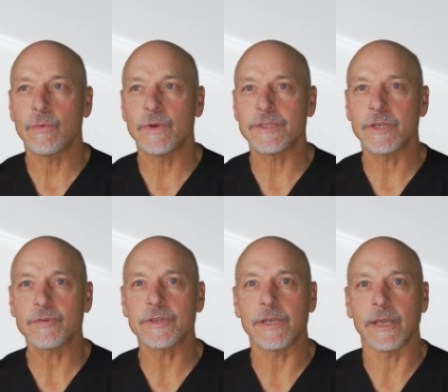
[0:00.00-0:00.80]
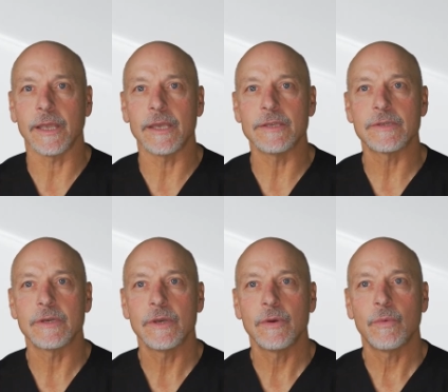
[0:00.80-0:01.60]
what's interesting is
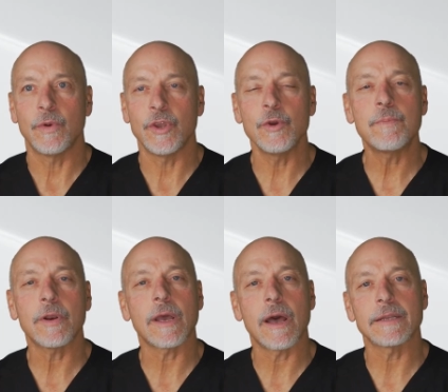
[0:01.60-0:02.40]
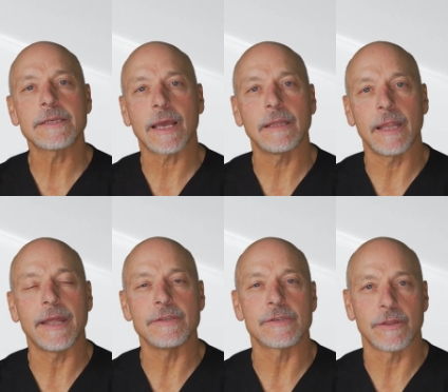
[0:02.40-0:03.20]
when you put a contact
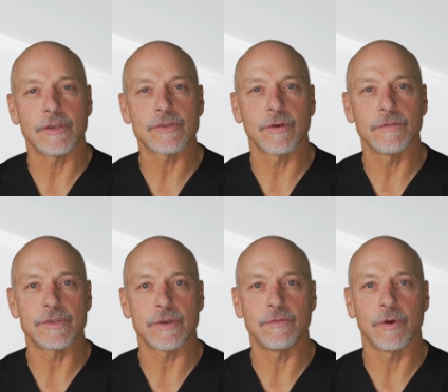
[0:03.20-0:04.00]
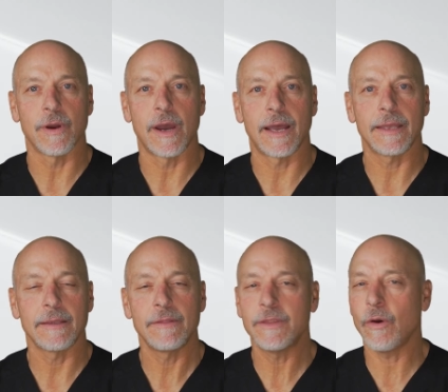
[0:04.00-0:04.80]
lens on the surface of your eye,
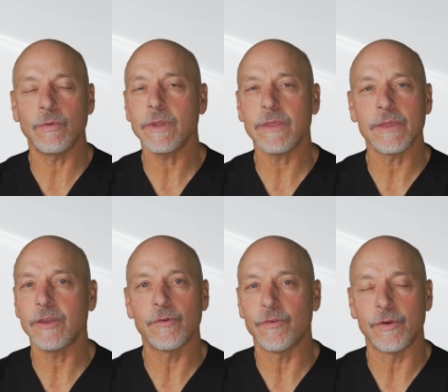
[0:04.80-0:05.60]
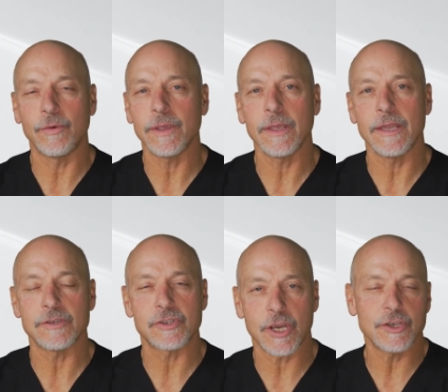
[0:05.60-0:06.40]
the only thing you're doing
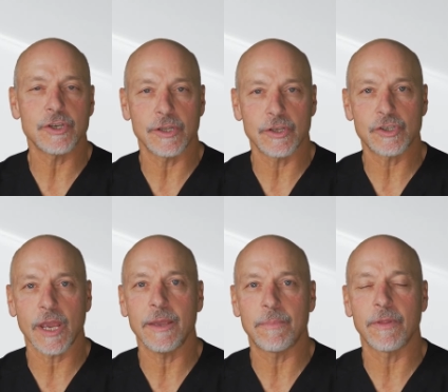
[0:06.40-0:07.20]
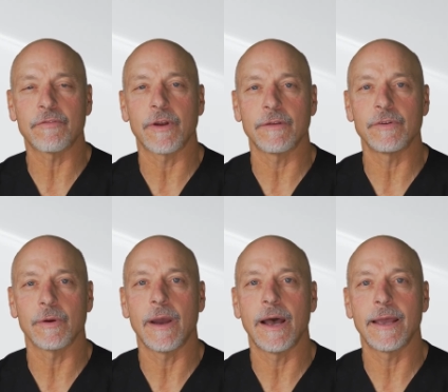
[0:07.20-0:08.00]
is changing the shape of the front of
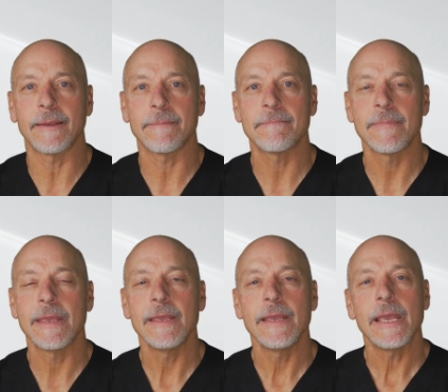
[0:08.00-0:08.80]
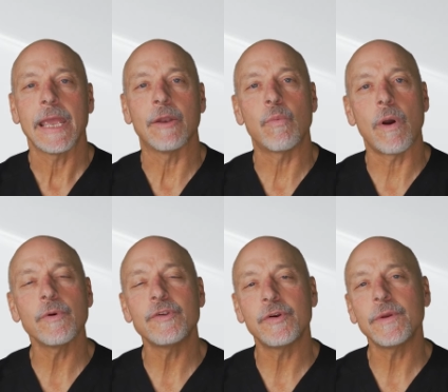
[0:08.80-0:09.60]
your eye. And what
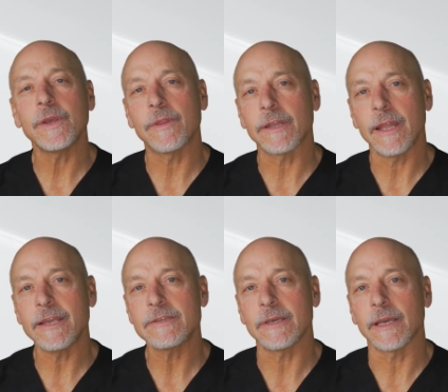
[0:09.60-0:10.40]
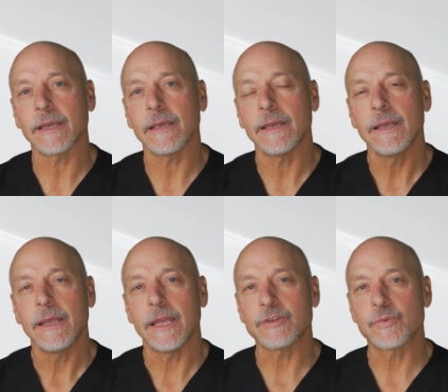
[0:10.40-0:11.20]
we're doing with LASIK
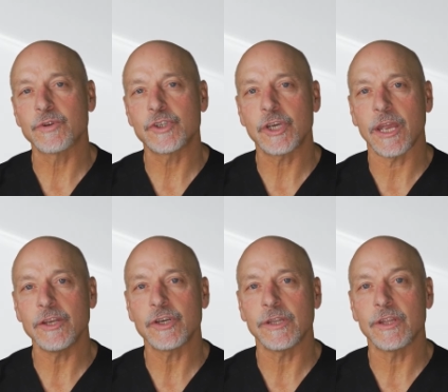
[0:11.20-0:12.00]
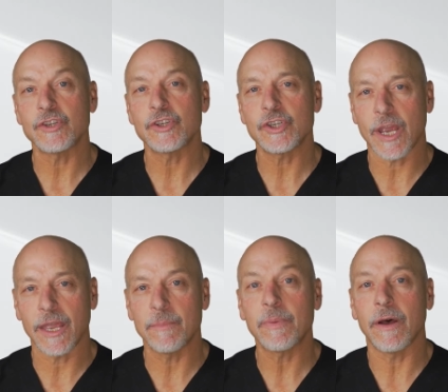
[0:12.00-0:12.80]
is we're changing the
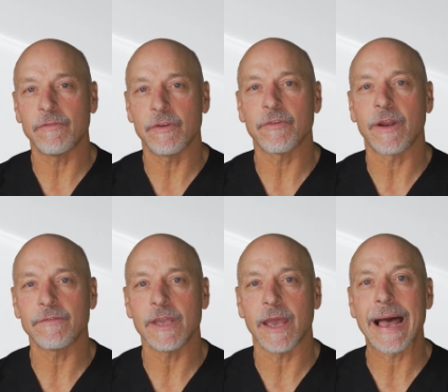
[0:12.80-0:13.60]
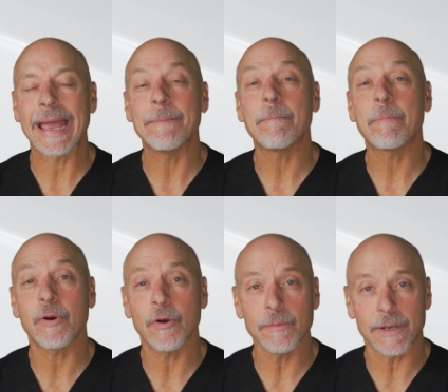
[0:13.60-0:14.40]
shape of the front of the eye
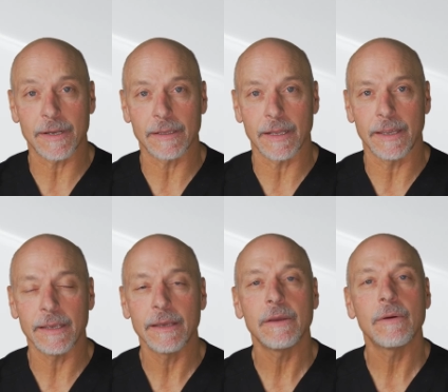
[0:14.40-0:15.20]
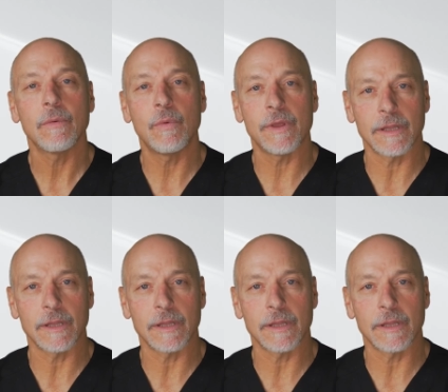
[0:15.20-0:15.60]
permanently with